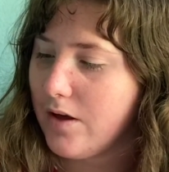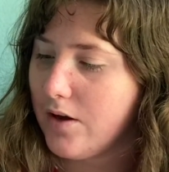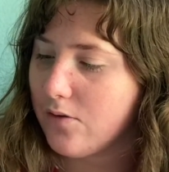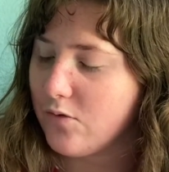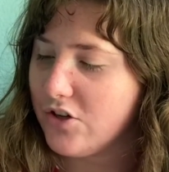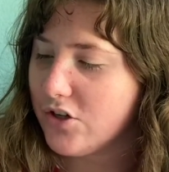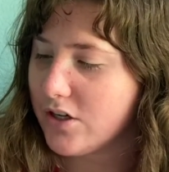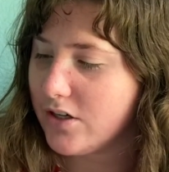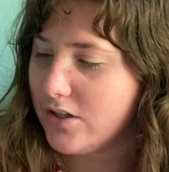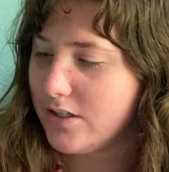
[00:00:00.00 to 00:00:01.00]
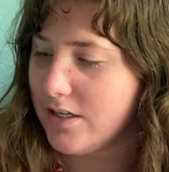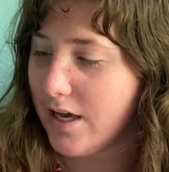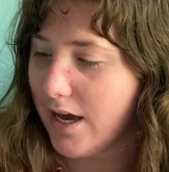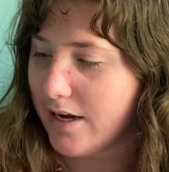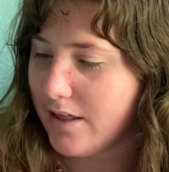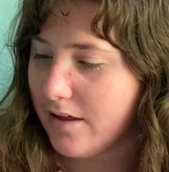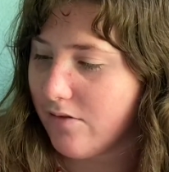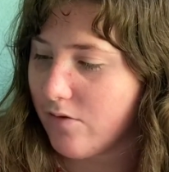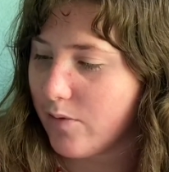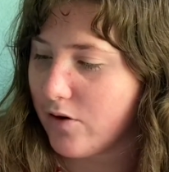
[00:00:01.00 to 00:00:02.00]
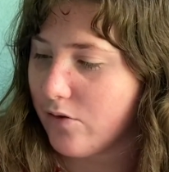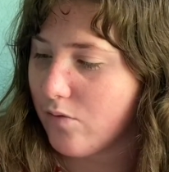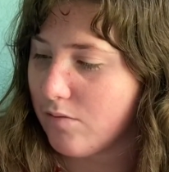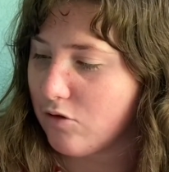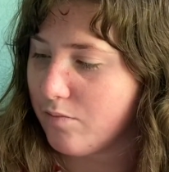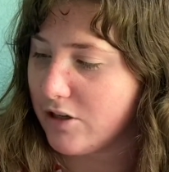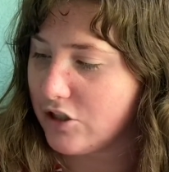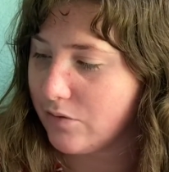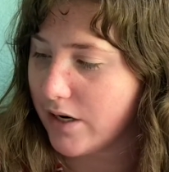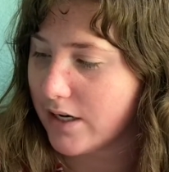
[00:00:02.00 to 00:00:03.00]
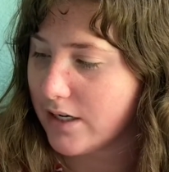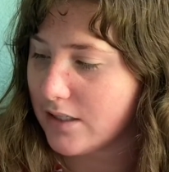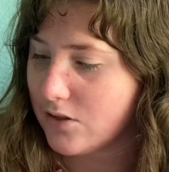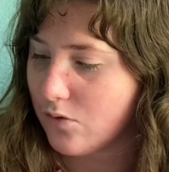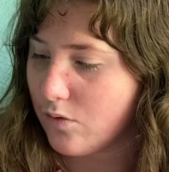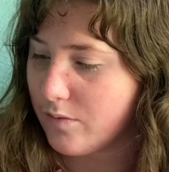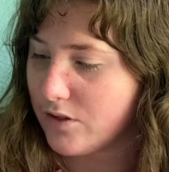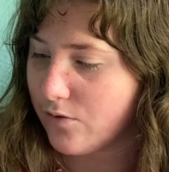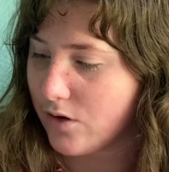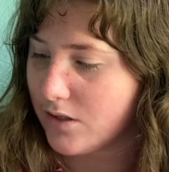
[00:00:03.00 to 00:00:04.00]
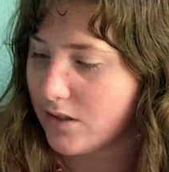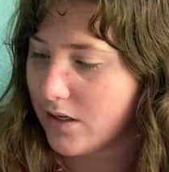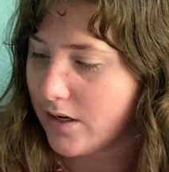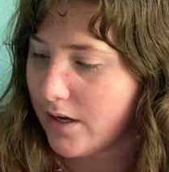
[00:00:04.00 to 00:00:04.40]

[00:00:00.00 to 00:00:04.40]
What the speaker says: Risha couldn't see anything from under the rubble, but she recognized the woman's voice.